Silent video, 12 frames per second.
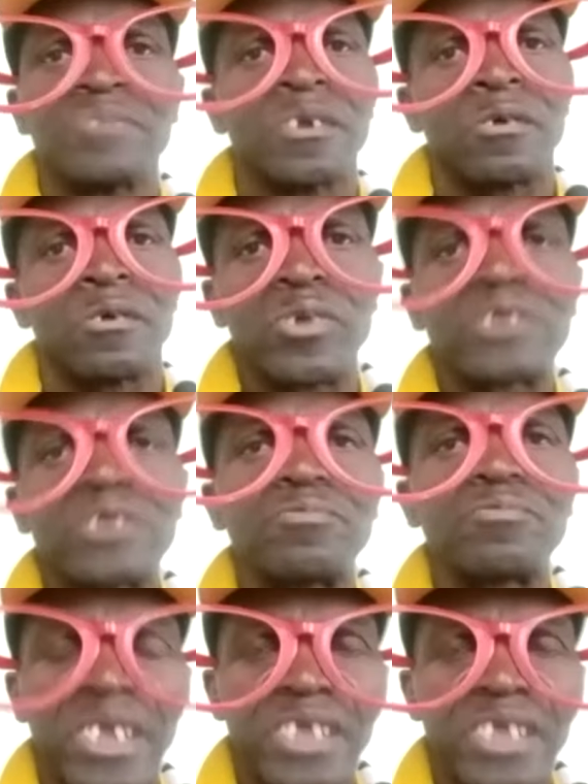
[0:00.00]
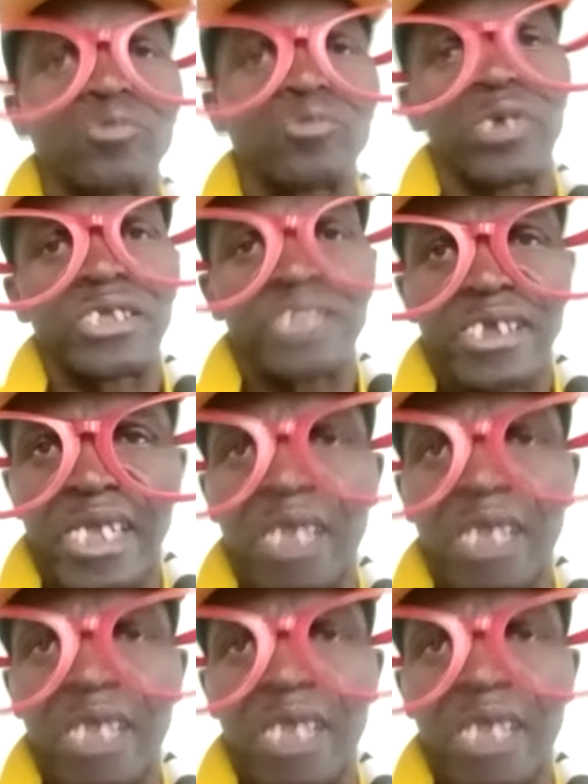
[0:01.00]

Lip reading: which place, where the gap,